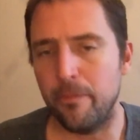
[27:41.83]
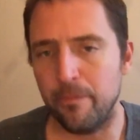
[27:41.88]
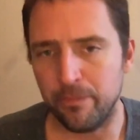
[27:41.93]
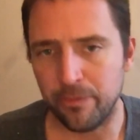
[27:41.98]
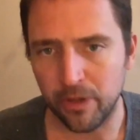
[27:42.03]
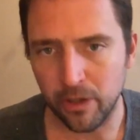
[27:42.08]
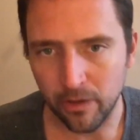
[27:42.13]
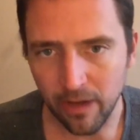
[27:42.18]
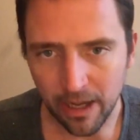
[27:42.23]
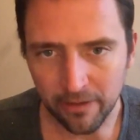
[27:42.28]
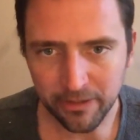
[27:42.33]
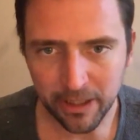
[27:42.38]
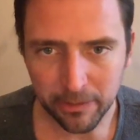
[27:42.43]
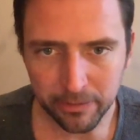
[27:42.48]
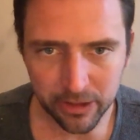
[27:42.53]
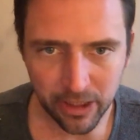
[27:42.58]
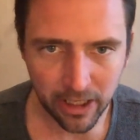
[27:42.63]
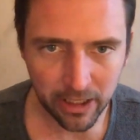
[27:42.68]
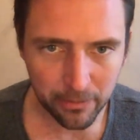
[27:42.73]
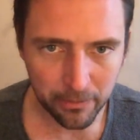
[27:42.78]
the left keeps
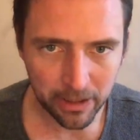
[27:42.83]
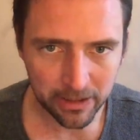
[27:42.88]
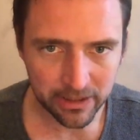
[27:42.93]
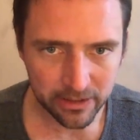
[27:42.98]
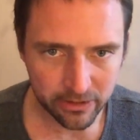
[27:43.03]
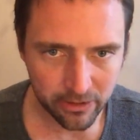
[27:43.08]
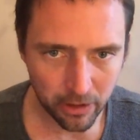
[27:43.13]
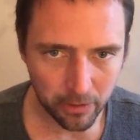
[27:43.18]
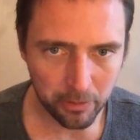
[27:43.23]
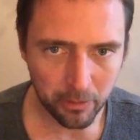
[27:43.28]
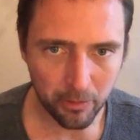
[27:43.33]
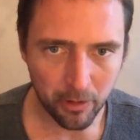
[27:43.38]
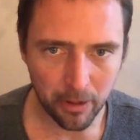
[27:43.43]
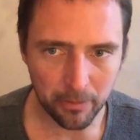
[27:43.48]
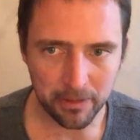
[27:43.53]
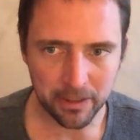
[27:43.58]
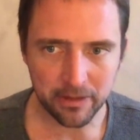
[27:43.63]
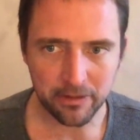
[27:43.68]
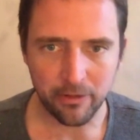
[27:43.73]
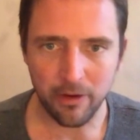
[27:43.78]
talking about this global
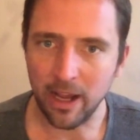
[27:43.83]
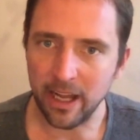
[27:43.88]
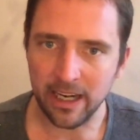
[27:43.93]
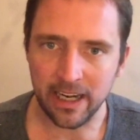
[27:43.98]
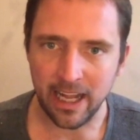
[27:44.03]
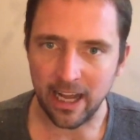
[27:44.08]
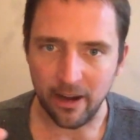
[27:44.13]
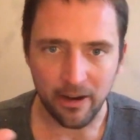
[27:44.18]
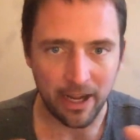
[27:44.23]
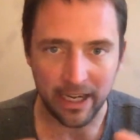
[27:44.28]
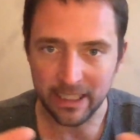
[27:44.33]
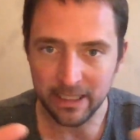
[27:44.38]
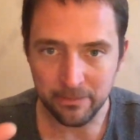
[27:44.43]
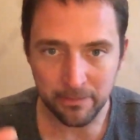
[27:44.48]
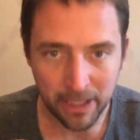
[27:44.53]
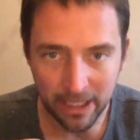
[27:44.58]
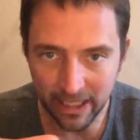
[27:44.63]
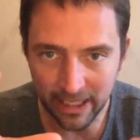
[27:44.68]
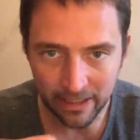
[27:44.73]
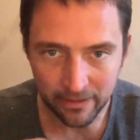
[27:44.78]
warming threat and how any
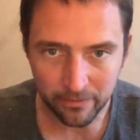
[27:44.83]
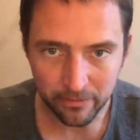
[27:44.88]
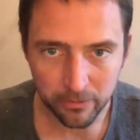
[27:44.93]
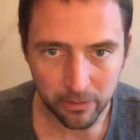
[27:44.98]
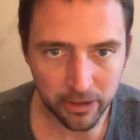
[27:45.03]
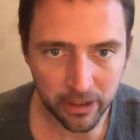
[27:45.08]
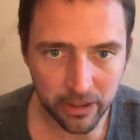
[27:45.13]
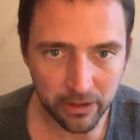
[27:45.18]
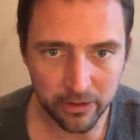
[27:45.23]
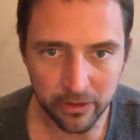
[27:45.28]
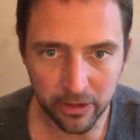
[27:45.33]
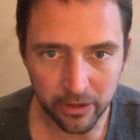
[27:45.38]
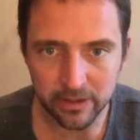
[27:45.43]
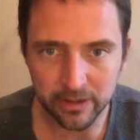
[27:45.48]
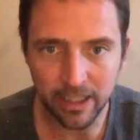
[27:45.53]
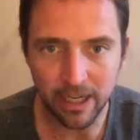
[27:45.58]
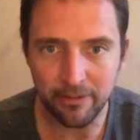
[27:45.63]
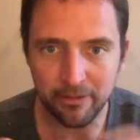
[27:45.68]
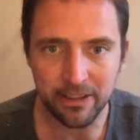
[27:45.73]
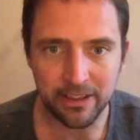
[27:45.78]
minute we're going to lose
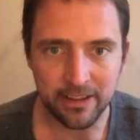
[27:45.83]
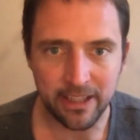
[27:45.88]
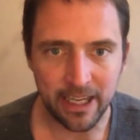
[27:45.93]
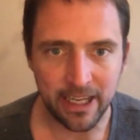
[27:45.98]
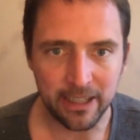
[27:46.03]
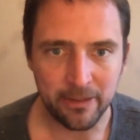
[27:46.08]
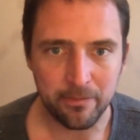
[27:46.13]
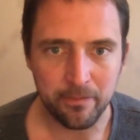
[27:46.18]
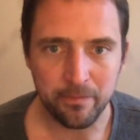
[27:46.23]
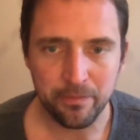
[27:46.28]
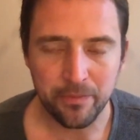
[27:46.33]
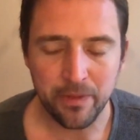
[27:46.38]
everything,